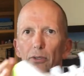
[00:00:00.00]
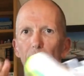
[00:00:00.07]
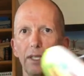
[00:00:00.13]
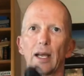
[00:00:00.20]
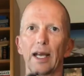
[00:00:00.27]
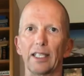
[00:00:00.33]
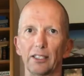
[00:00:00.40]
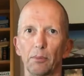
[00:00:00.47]
than
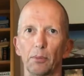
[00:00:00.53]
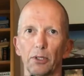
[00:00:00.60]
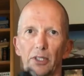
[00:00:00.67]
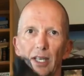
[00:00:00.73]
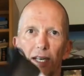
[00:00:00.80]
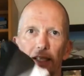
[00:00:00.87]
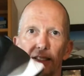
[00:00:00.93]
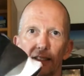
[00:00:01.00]
as a
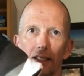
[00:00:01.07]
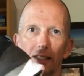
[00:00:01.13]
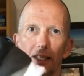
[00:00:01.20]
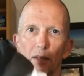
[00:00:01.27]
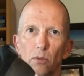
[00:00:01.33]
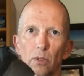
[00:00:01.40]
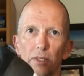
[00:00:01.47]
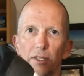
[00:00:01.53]
percentage as they
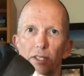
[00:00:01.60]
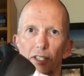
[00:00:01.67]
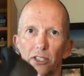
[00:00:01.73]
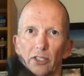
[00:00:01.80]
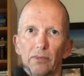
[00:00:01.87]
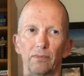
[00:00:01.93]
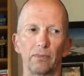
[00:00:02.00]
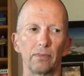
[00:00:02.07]
would
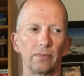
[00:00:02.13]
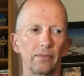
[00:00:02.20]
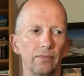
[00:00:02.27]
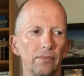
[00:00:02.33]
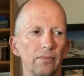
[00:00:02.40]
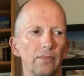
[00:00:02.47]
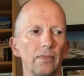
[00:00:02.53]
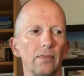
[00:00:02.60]
this
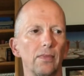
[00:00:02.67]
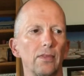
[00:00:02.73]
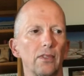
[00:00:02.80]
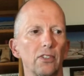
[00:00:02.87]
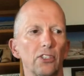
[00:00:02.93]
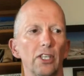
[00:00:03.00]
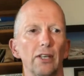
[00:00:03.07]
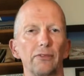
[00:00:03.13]

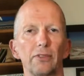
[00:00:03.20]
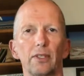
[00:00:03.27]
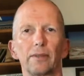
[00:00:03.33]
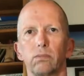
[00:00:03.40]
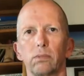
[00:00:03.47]
shift.